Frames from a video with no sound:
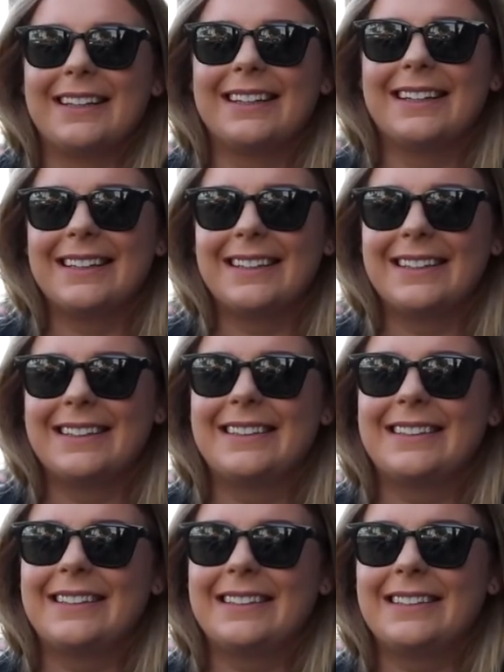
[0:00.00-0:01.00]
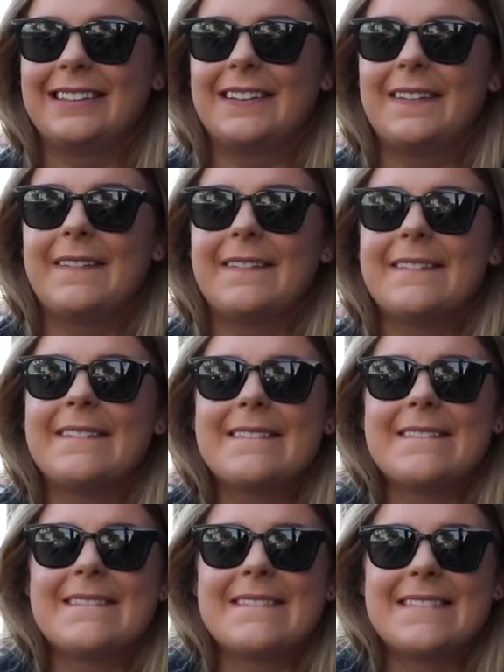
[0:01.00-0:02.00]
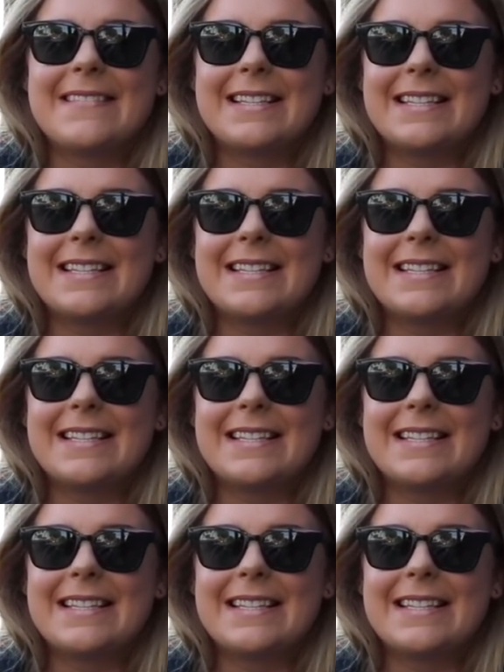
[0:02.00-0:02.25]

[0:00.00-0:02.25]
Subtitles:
(not speaking)